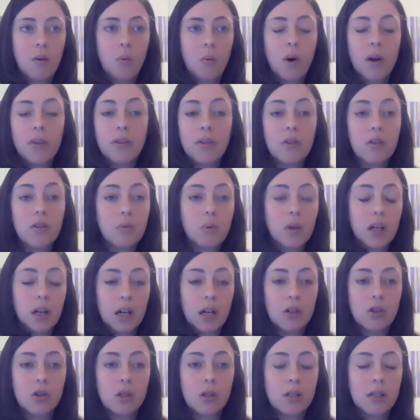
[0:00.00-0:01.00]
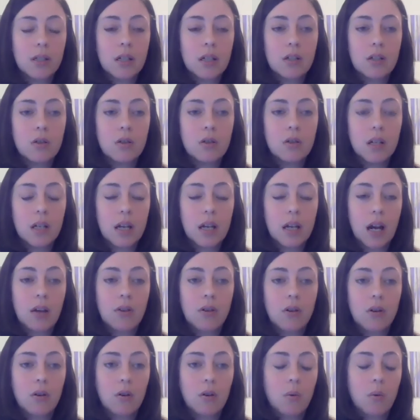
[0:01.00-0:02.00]
what the three countries can do
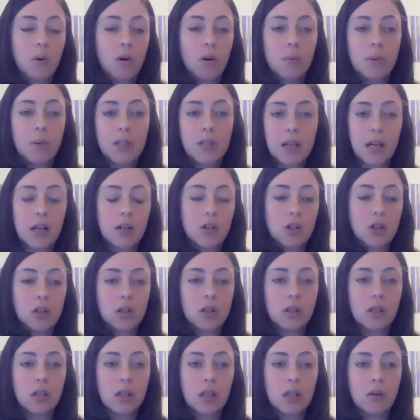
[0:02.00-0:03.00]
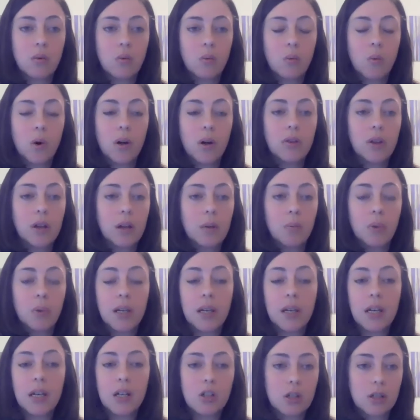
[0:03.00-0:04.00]
together, or potentially what the
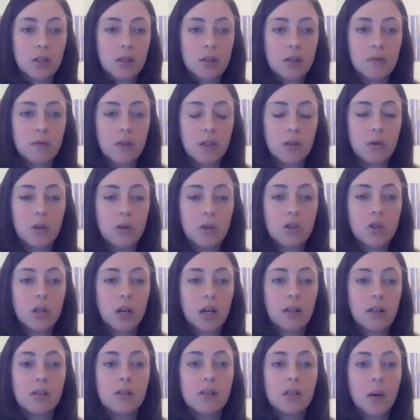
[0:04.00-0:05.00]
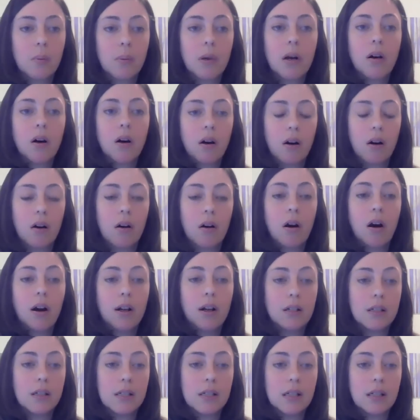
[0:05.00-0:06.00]
implications of the U.S.-China summit are
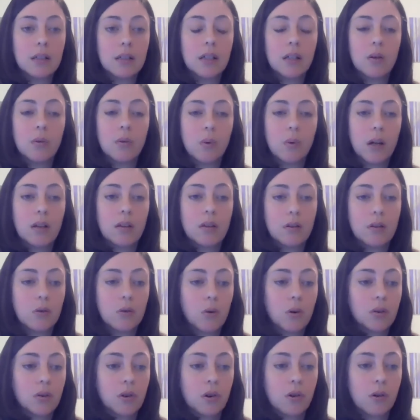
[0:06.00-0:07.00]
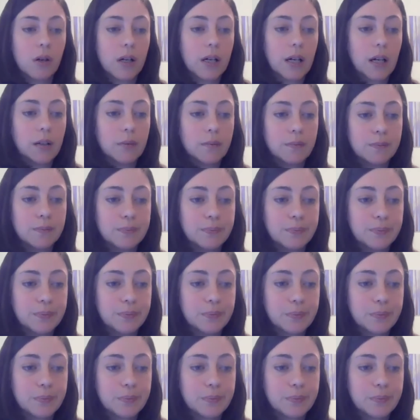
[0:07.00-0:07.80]
on dealing with North Korea?